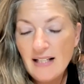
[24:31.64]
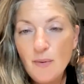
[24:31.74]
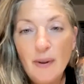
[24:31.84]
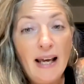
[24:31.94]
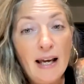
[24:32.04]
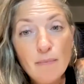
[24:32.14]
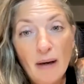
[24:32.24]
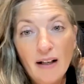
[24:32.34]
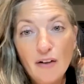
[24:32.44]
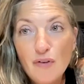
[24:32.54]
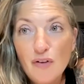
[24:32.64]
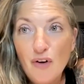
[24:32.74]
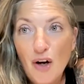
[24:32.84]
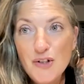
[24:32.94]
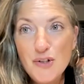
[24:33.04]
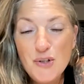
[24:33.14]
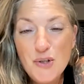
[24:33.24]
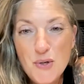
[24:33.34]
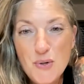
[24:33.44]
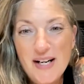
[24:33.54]
And so I came back, and for the first
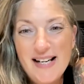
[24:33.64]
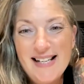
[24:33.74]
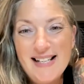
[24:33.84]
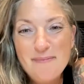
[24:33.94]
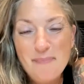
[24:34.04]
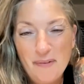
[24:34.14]
3